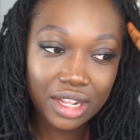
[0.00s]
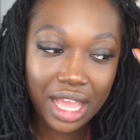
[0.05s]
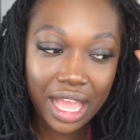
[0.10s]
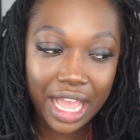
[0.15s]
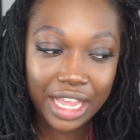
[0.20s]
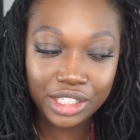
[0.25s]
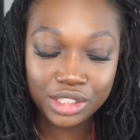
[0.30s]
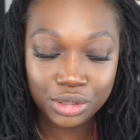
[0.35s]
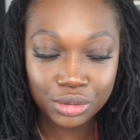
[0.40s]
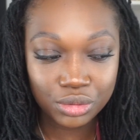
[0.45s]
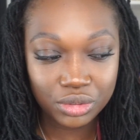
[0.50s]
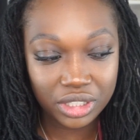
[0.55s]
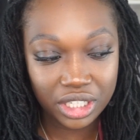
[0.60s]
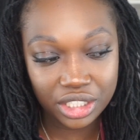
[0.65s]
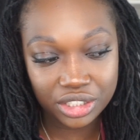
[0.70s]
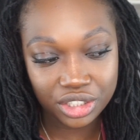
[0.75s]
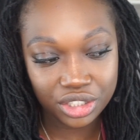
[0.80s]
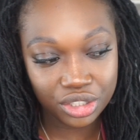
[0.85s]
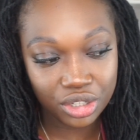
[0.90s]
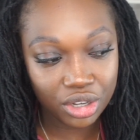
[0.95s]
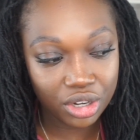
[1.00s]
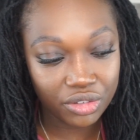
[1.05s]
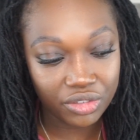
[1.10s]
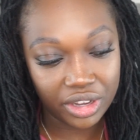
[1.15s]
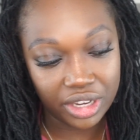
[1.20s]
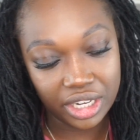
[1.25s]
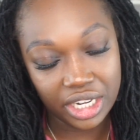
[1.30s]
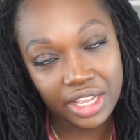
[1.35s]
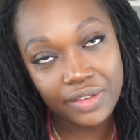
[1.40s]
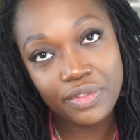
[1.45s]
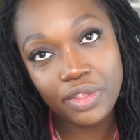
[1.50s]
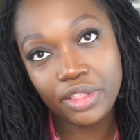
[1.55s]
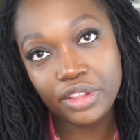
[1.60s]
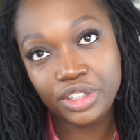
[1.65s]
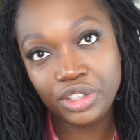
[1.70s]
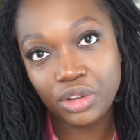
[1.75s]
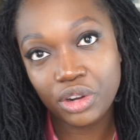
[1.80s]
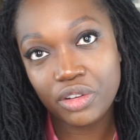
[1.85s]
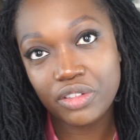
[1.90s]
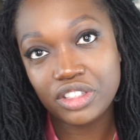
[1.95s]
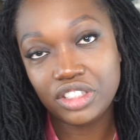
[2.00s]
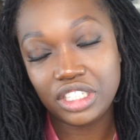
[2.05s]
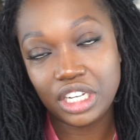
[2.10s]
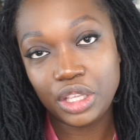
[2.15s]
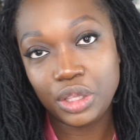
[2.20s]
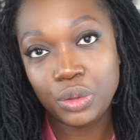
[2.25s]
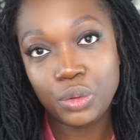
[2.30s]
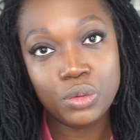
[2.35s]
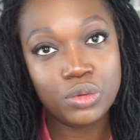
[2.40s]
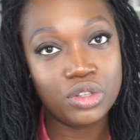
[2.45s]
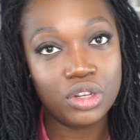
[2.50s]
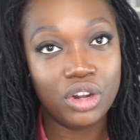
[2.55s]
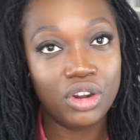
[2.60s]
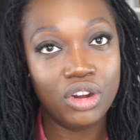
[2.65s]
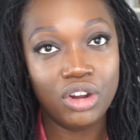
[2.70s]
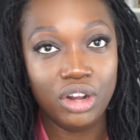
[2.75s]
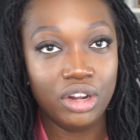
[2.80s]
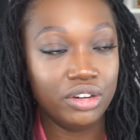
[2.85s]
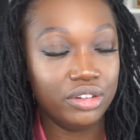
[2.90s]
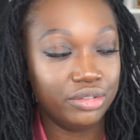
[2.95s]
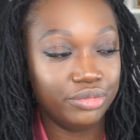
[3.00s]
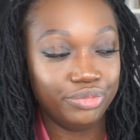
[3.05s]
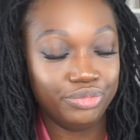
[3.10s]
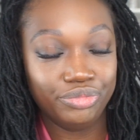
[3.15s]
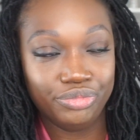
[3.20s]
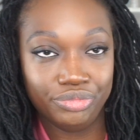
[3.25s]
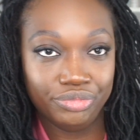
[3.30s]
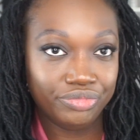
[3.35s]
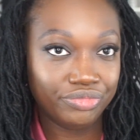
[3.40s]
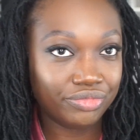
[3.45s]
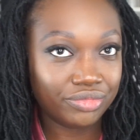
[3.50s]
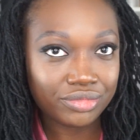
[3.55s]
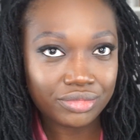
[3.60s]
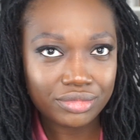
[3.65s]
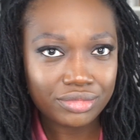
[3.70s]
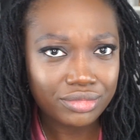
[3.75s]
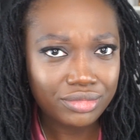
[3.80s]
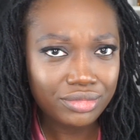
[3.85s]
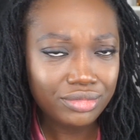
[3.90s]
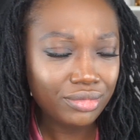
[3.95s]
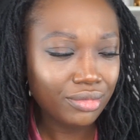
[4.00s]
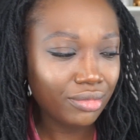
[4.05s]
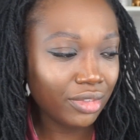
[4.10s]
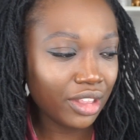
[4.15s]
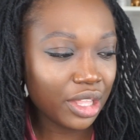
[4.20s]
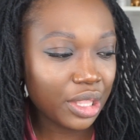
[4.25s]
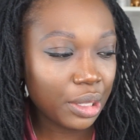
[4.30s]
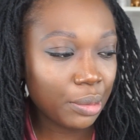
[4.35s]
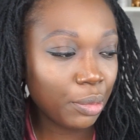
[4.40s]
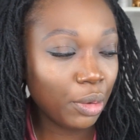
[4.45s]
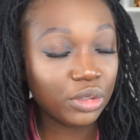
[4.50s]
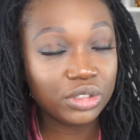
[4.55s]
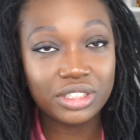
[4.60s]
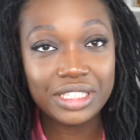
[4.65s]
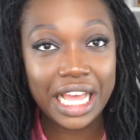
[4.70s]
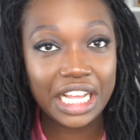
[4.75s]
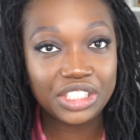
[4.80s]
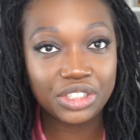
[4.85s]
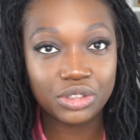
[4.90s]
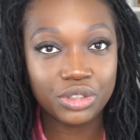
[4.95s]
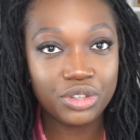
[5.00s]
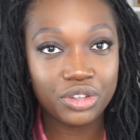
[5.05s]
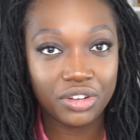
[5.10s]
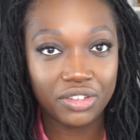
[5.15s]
I do need deodorant. Even though the deodorants that I use are most natural you